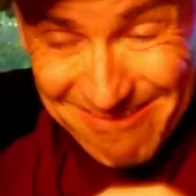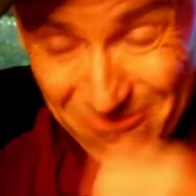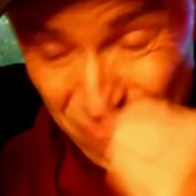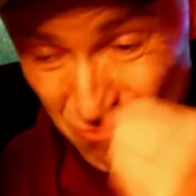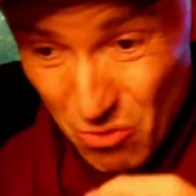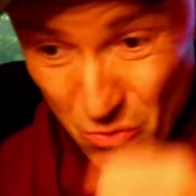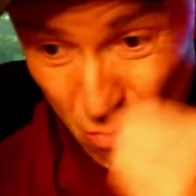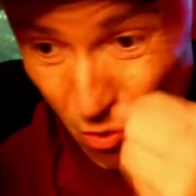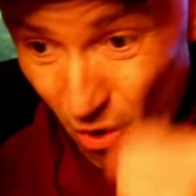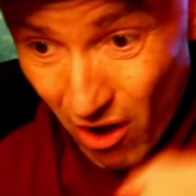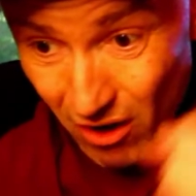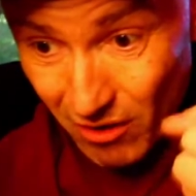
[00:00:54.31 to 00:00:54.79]

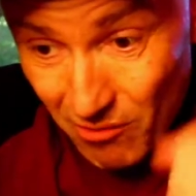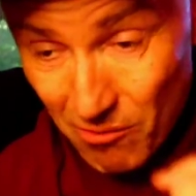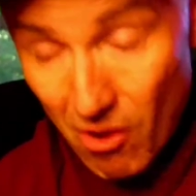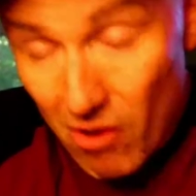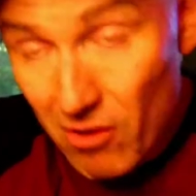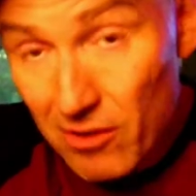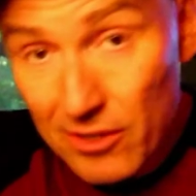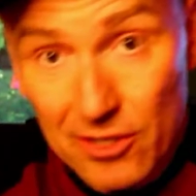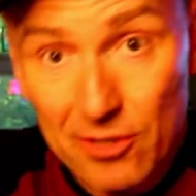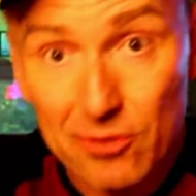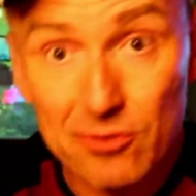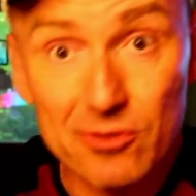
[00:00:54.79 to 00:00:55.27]
The water
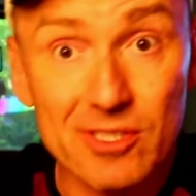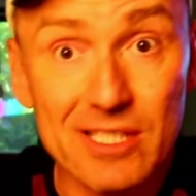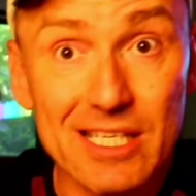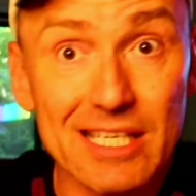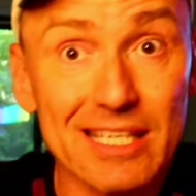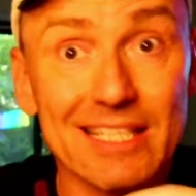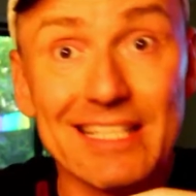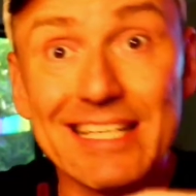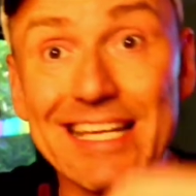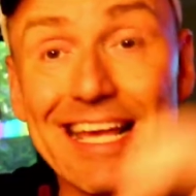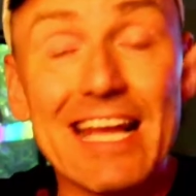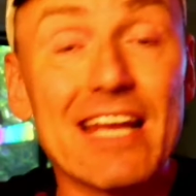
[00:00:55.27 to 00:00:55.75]
molecules
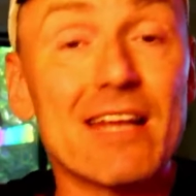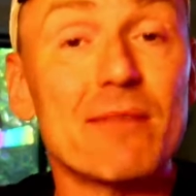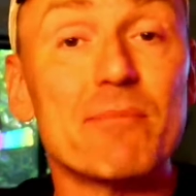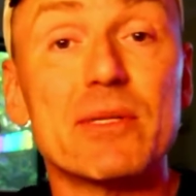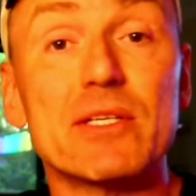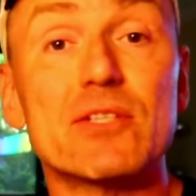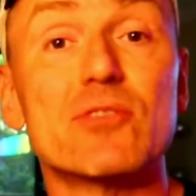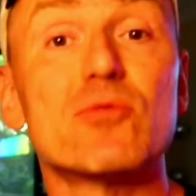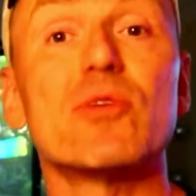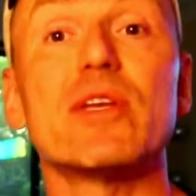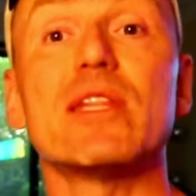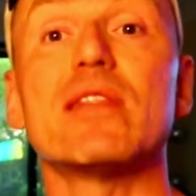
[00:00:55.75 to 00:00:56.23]
can get in
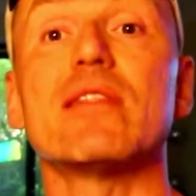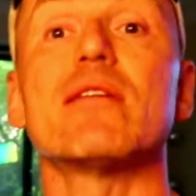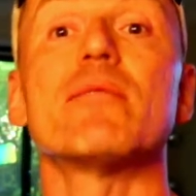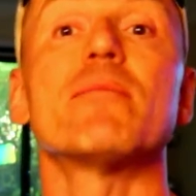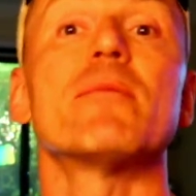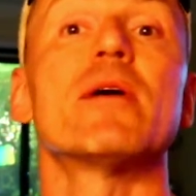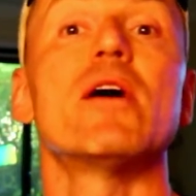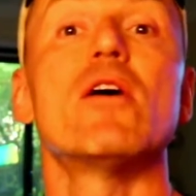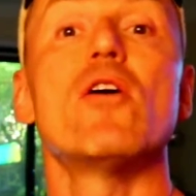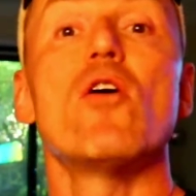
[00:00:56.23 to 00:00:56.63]
between them.